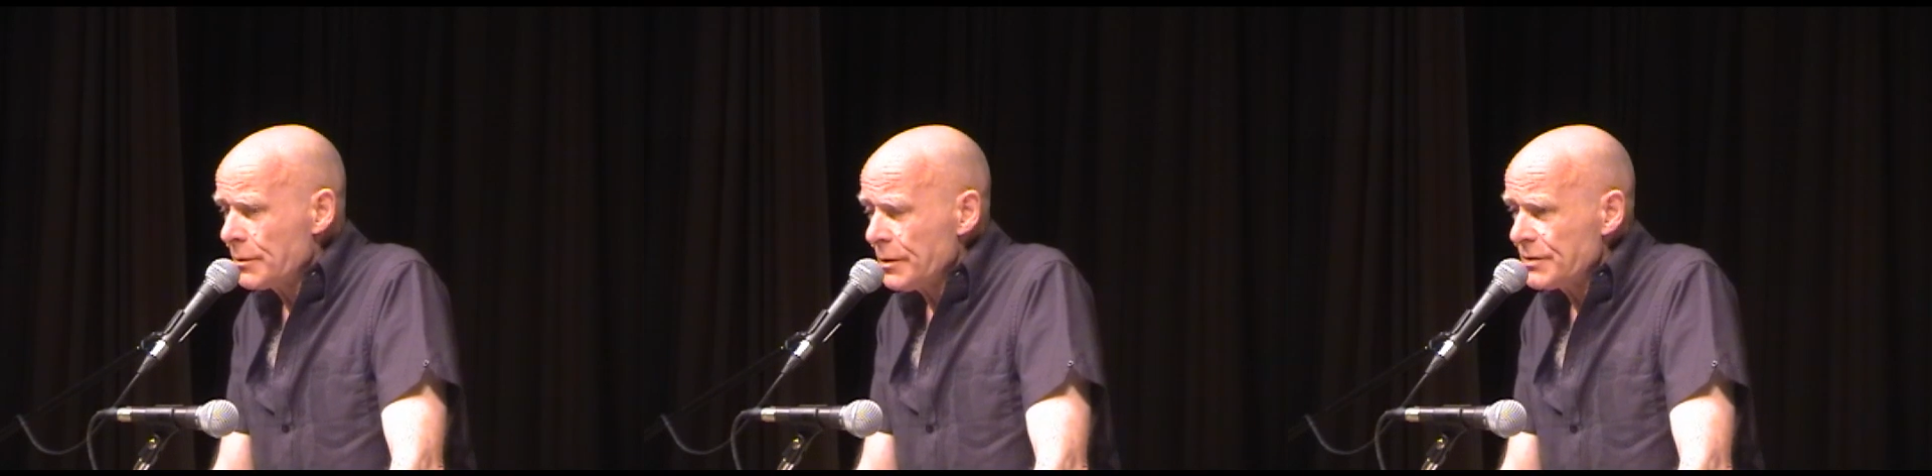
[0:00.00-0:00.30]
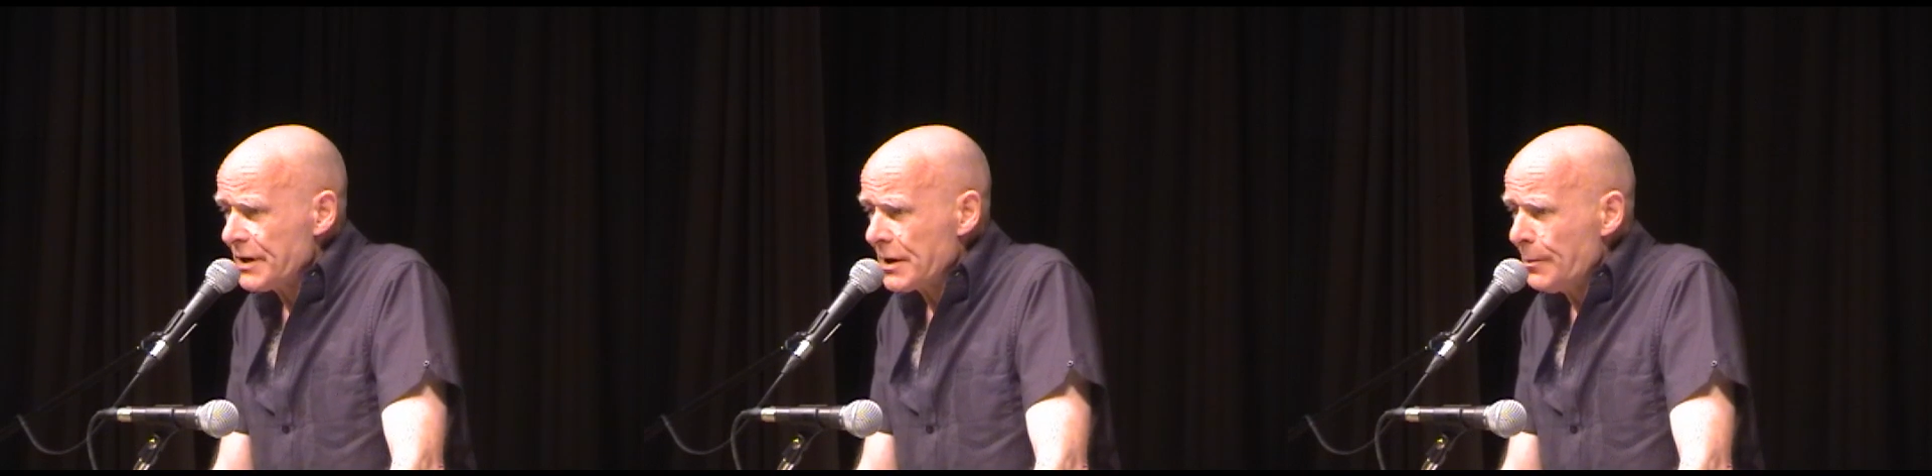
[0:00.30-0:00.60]

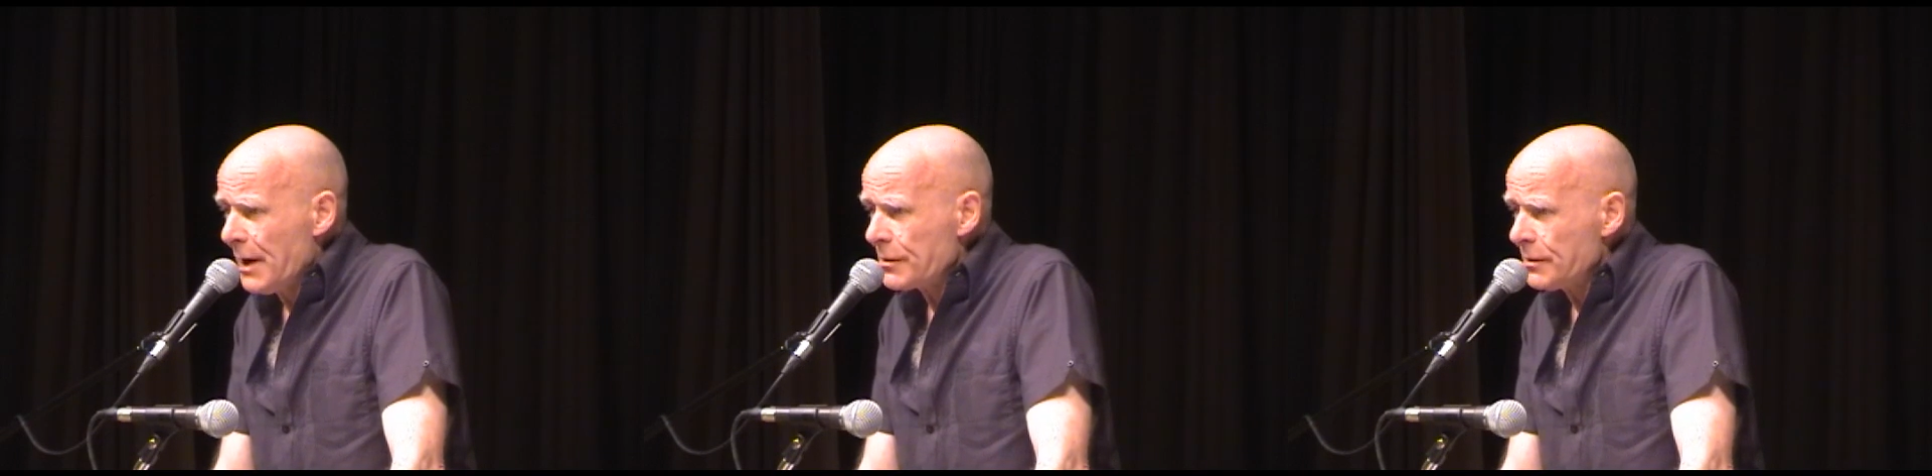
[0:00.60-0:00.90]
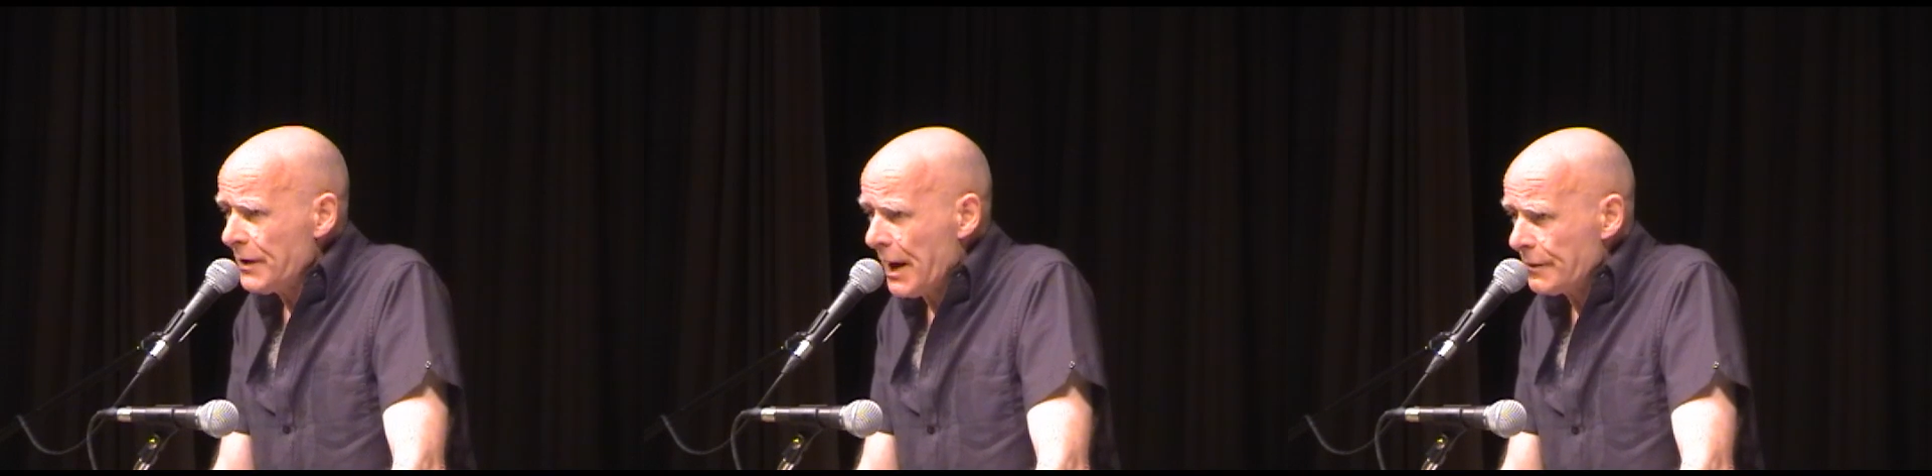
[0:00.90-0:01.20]
was the commander
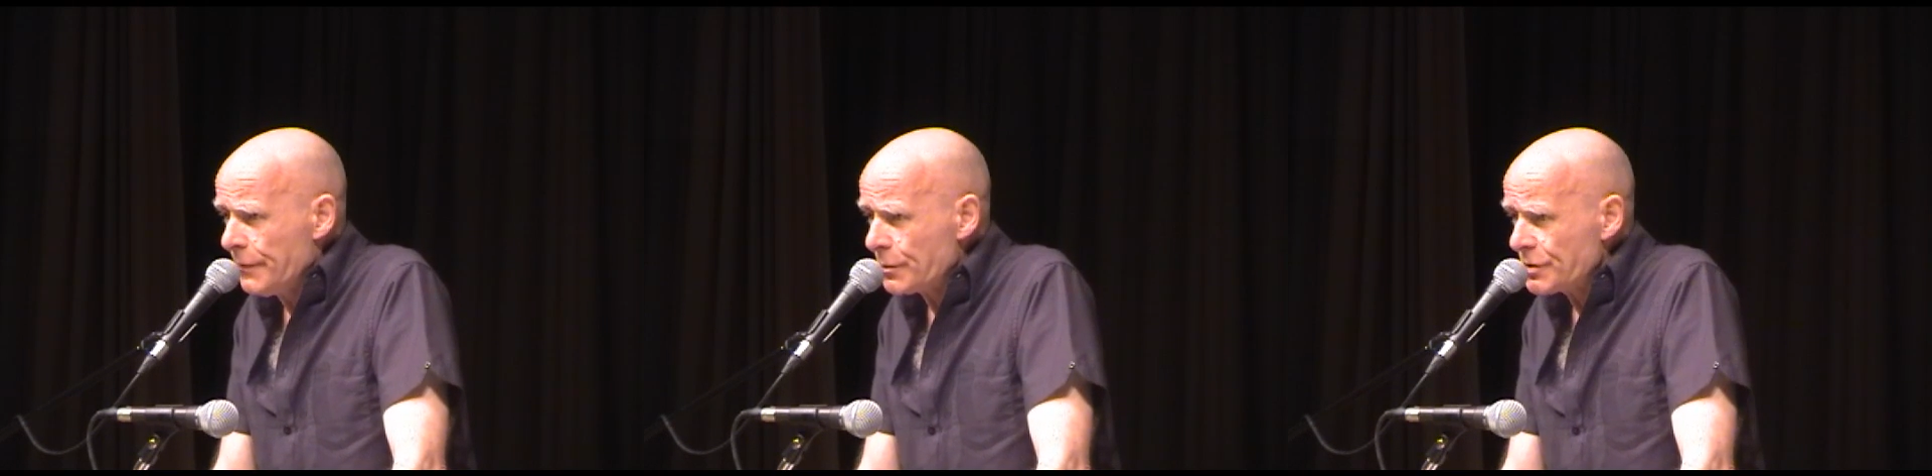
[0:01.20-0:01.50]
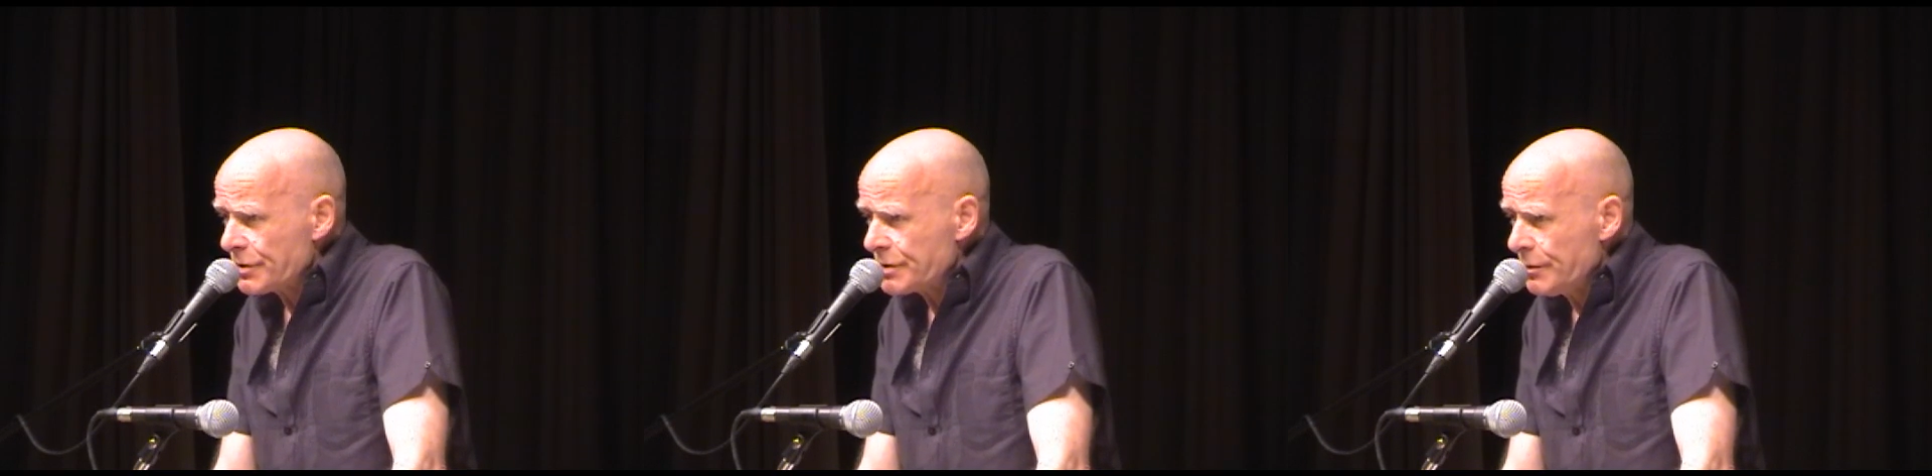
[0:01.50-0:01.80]
of land
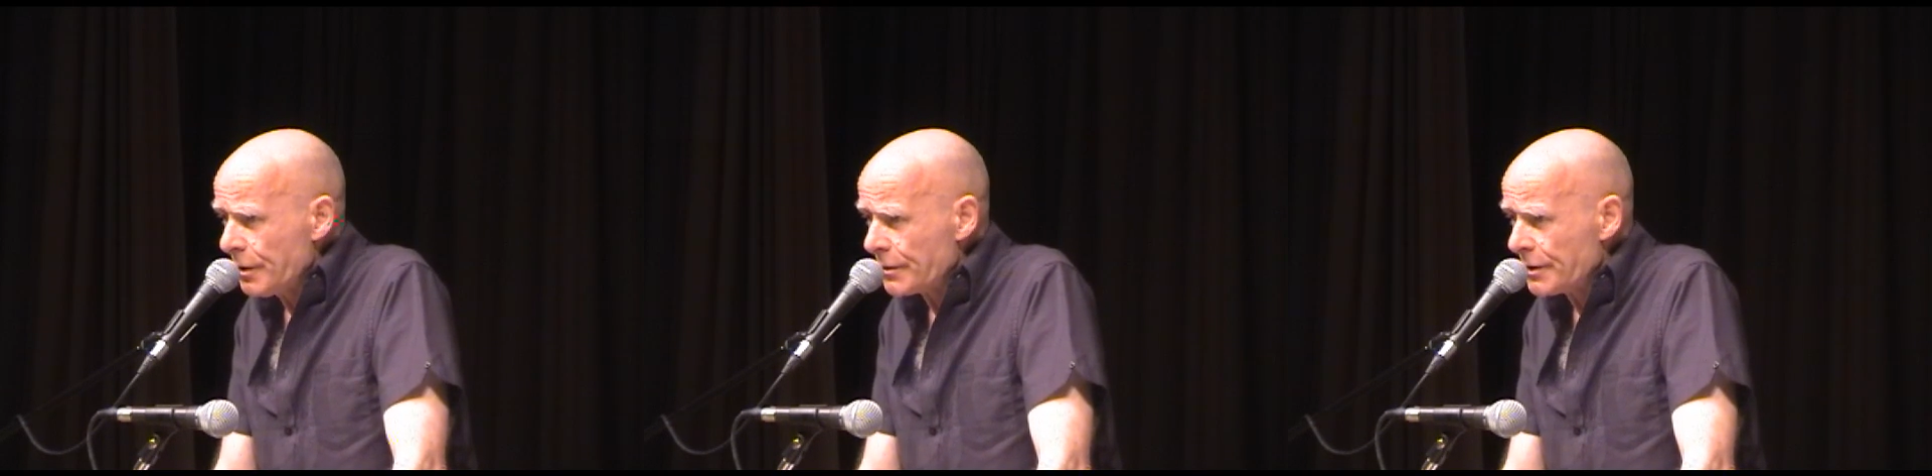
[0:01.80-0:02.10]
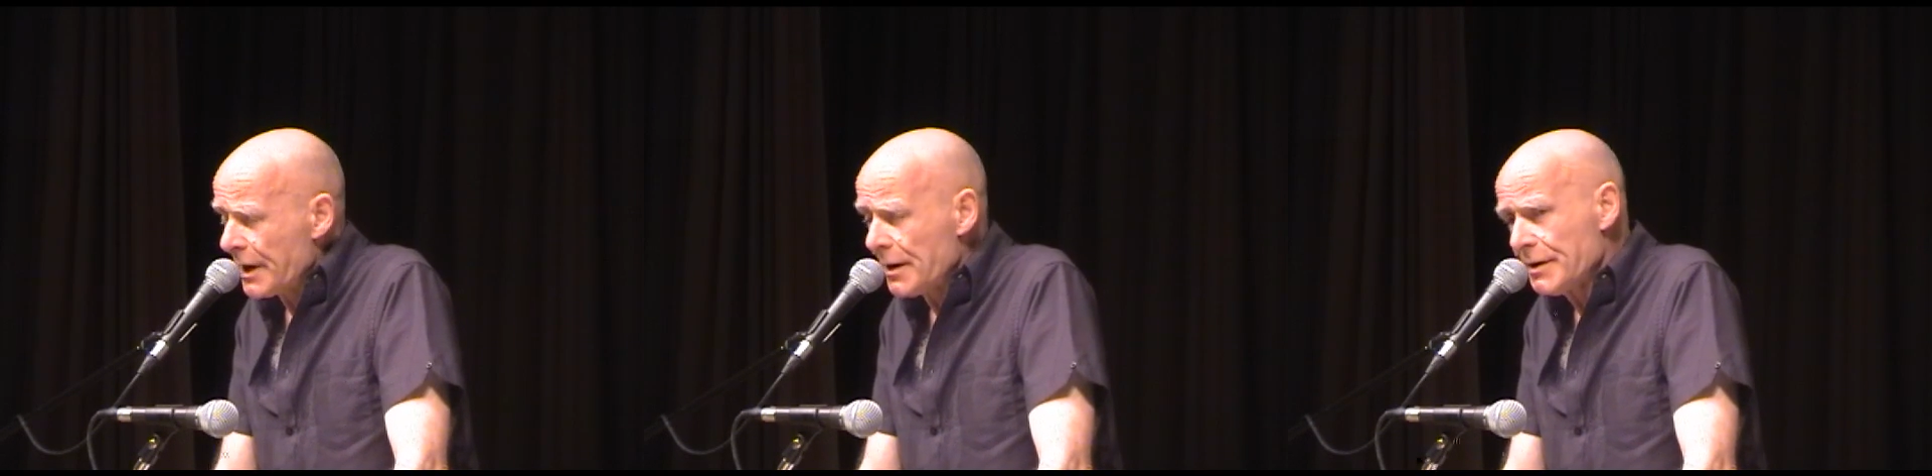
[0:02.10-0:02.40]
forces in
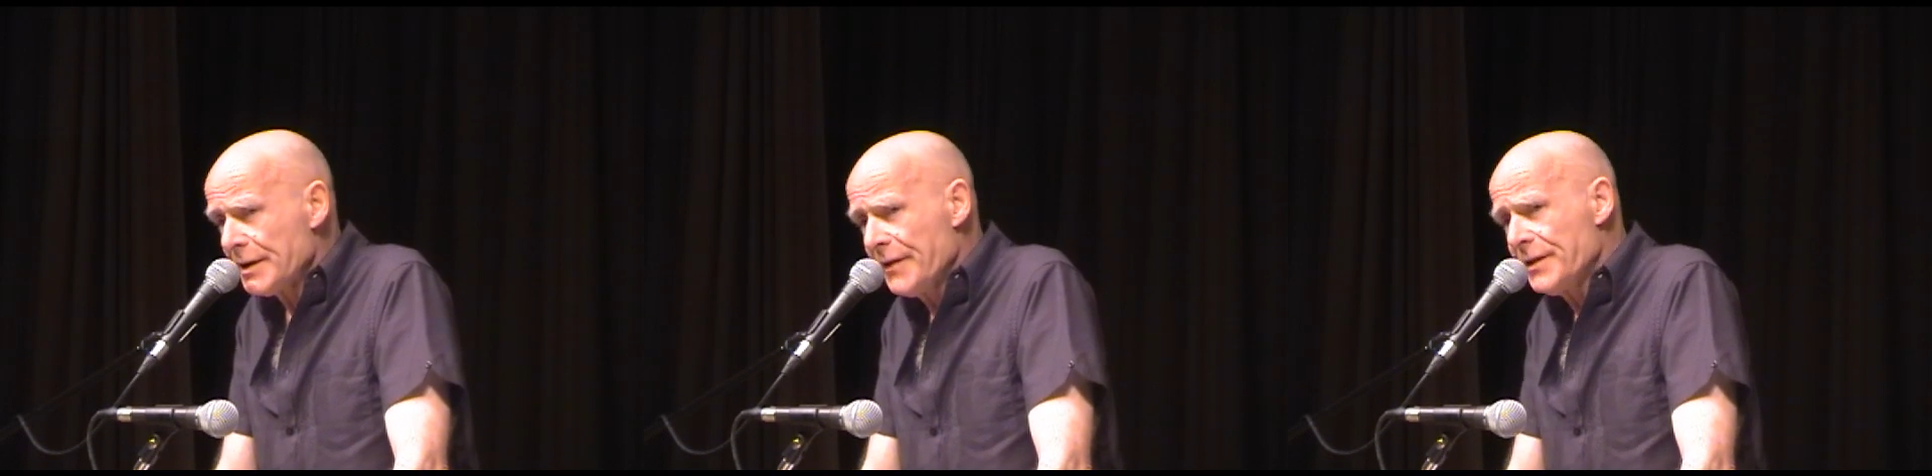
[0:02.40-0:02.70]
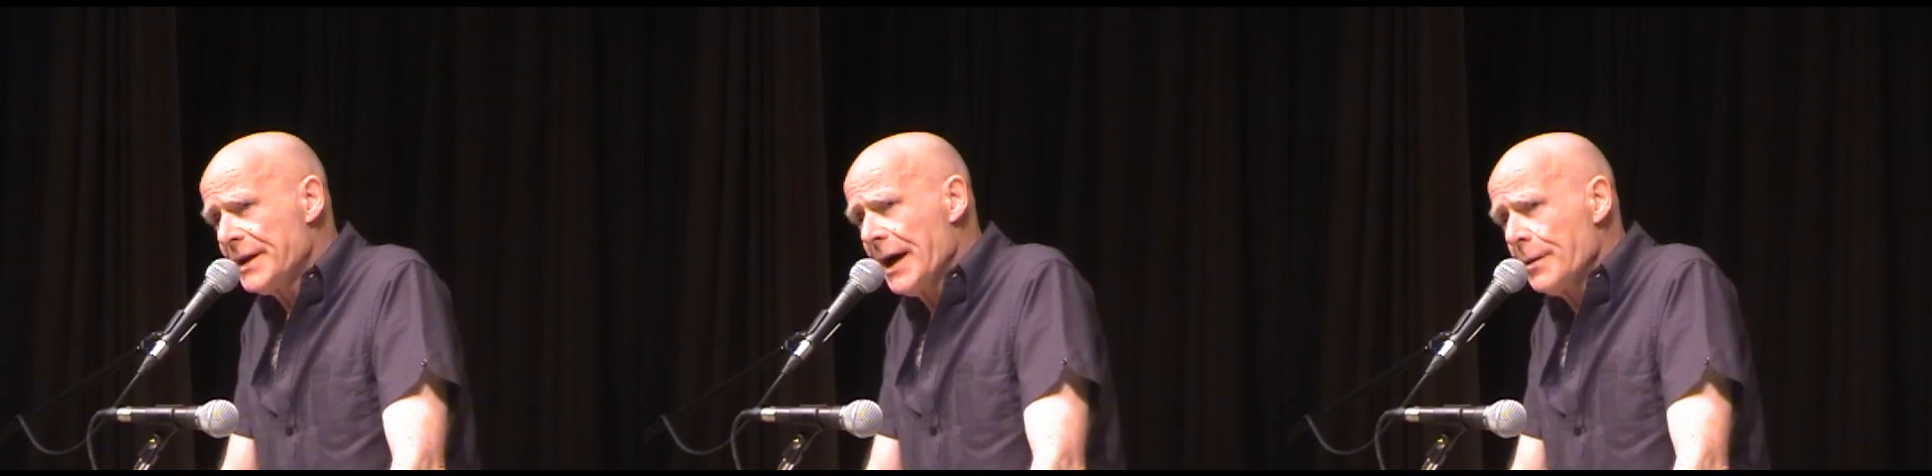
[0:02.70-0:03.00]
Northern Ireland at
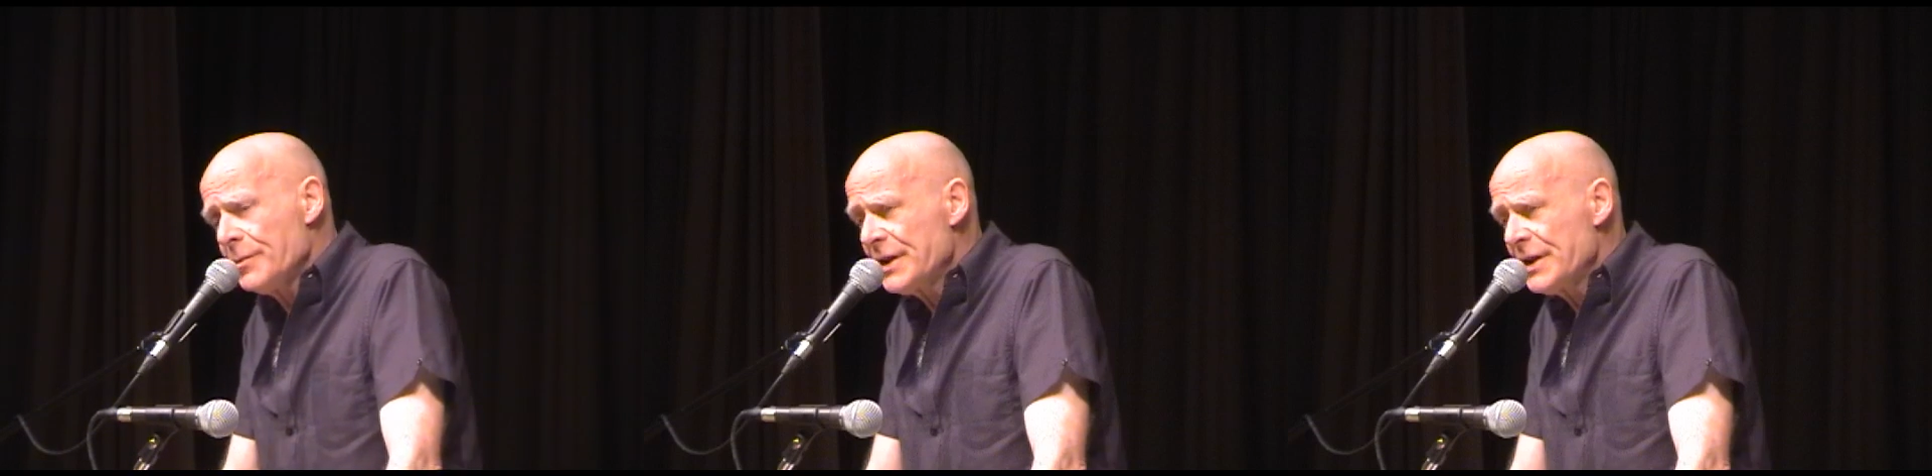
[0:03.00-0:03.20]
the time,